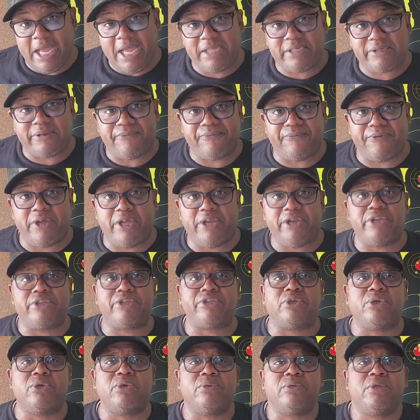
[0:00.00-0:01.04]
nice and fun to
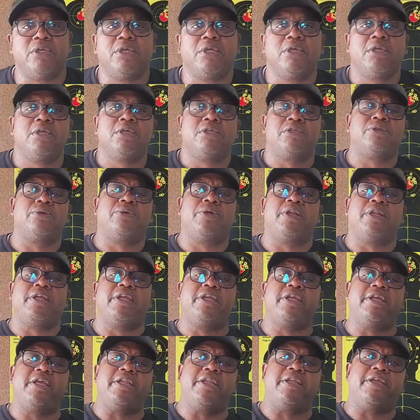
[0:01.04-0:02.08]
shoot. It's a really
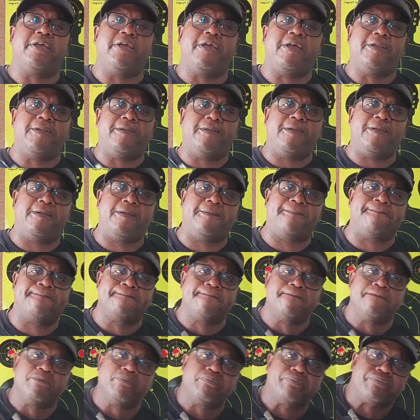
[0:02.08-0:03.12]
good gun.
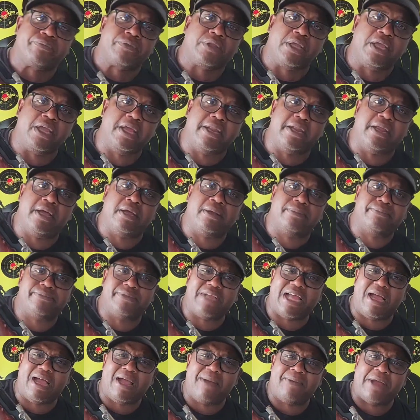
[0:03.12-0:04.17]

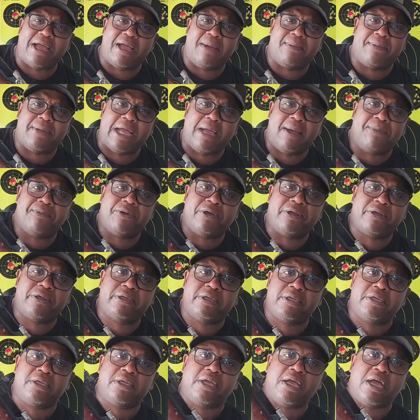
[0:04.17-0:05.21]

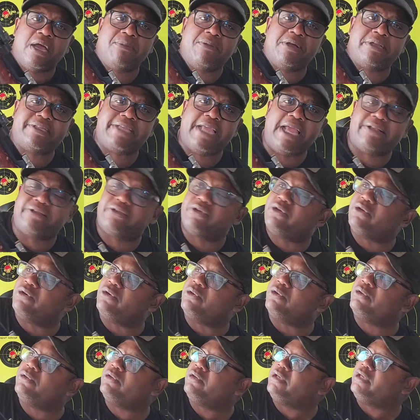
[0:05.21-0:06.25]
I'm a
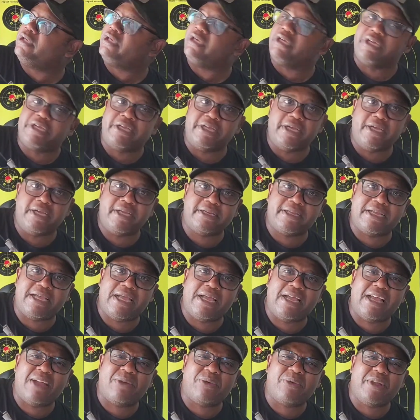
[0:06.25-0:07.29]
tactical gun
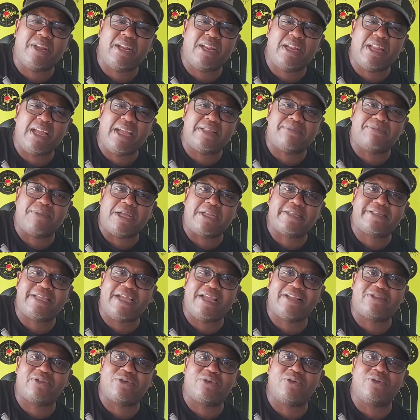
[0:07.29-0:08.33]
guy. I really like my
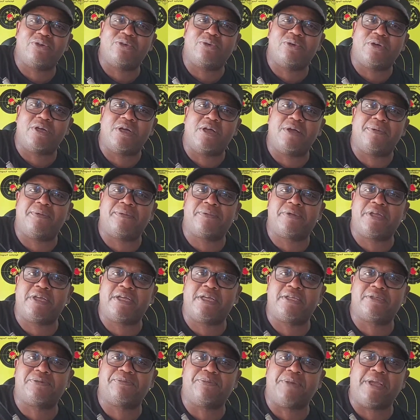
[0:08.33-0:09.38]
tactical
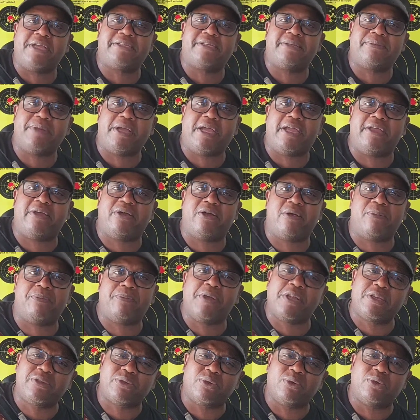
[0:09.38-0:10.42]
guns, especially my AR
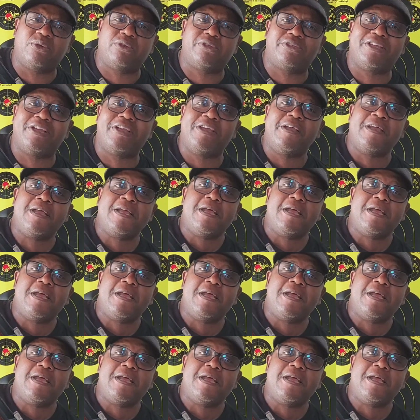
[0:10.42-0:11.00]
pistols.